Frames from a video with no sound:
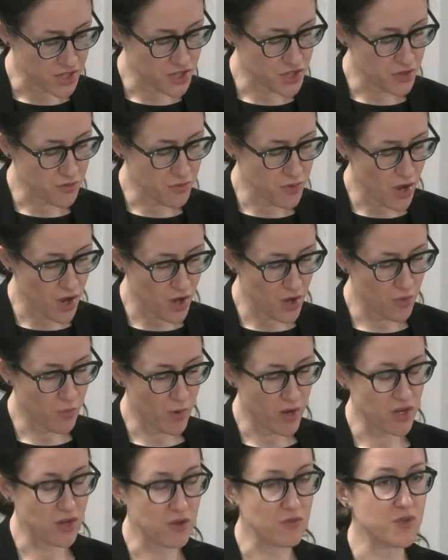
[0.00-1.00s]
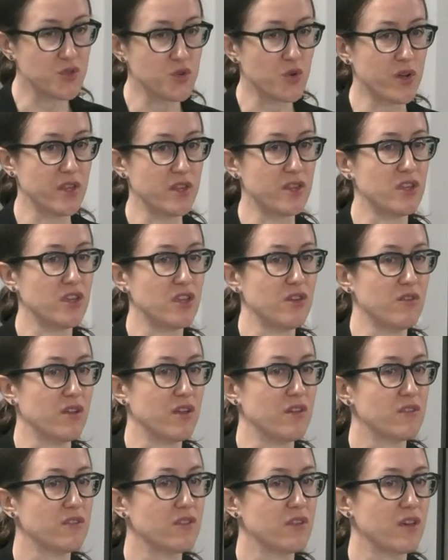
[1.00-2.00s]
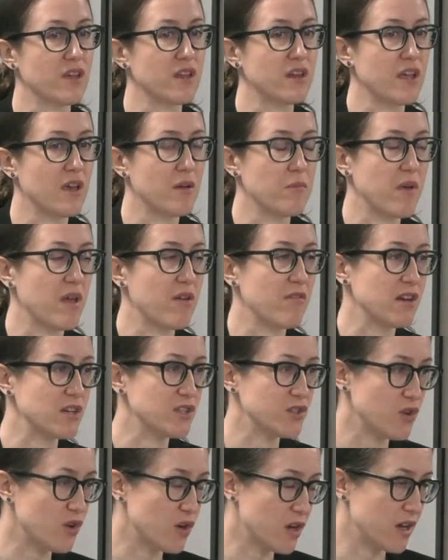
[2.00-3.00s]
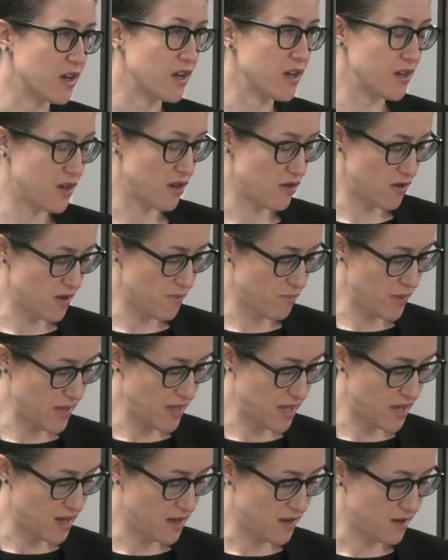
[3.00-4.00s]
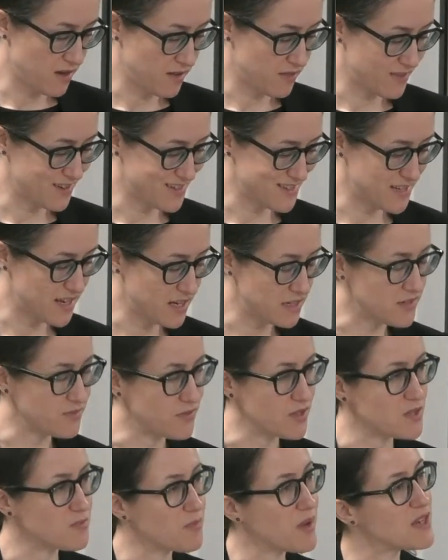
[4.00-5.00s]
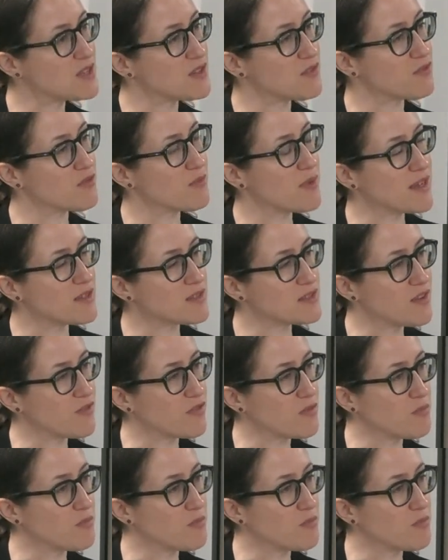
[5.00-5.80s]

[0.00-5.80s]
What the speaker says: you know when you joined the unit that Eric Docker had only been the Detective Inspector for about 7